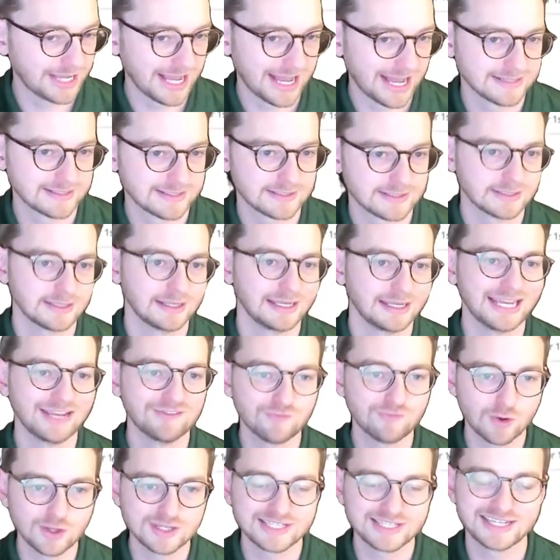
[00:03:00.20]
guests,
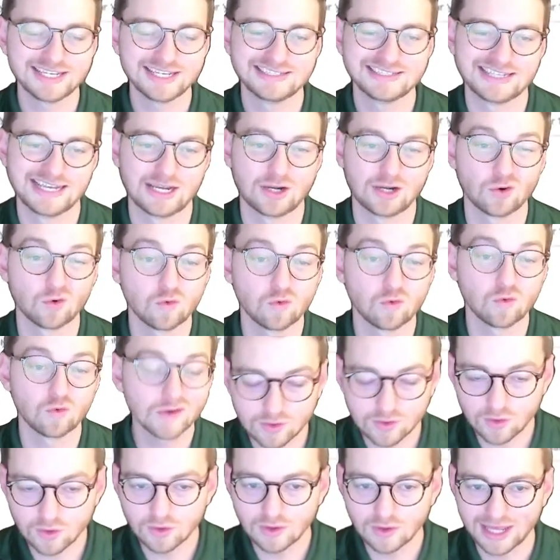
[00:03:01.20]
invoicing is a
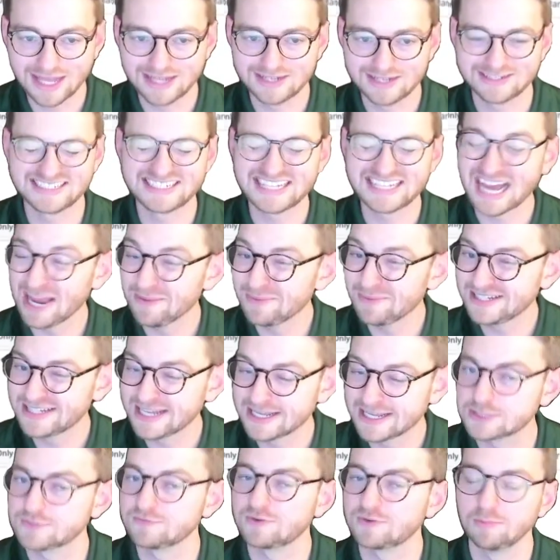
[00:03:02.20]
critical and
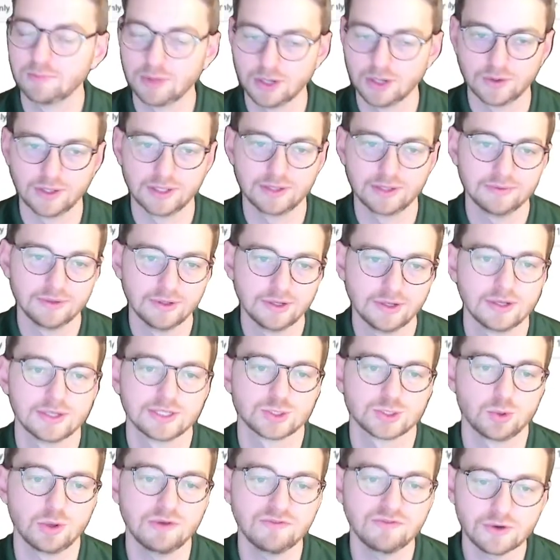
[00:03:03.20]
time-intensive component.
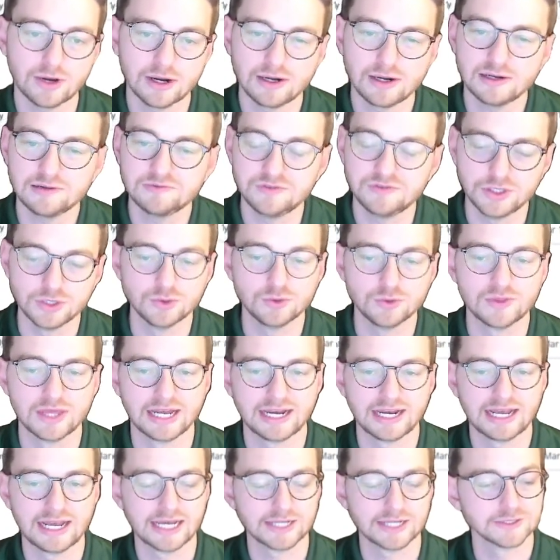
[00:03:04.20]
So we've created a view
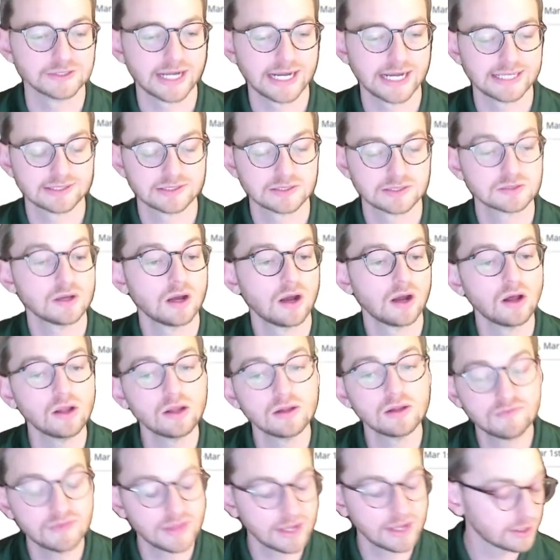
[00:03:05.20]
that aggregates all
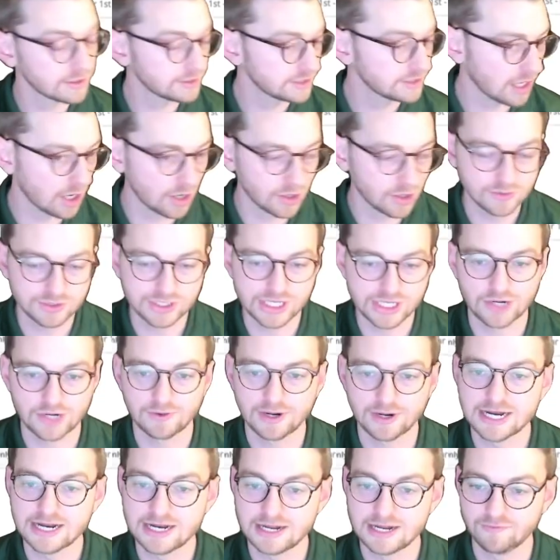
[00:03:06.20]
of their
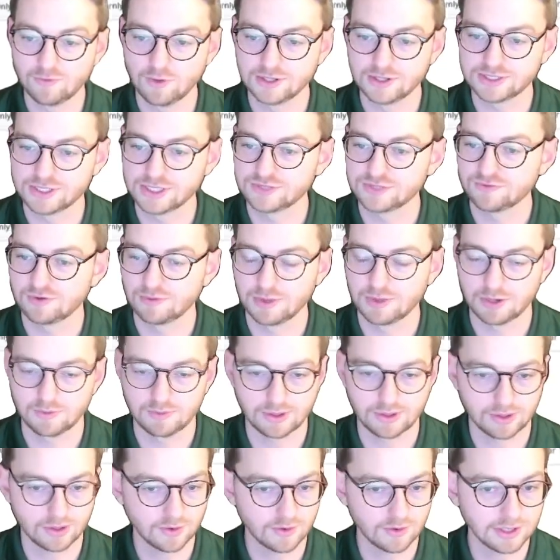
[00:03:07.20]
auto-generated invoices from their
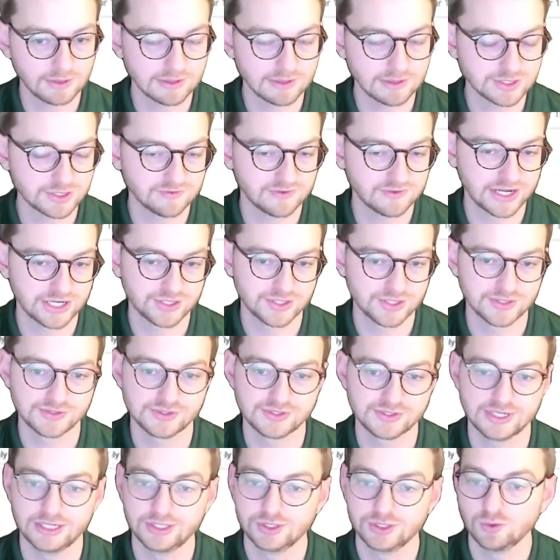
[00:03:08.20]
recurring
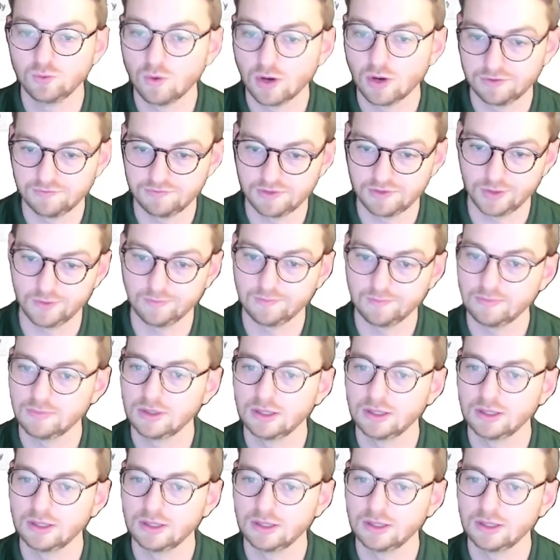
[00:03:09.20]
reservations into one view.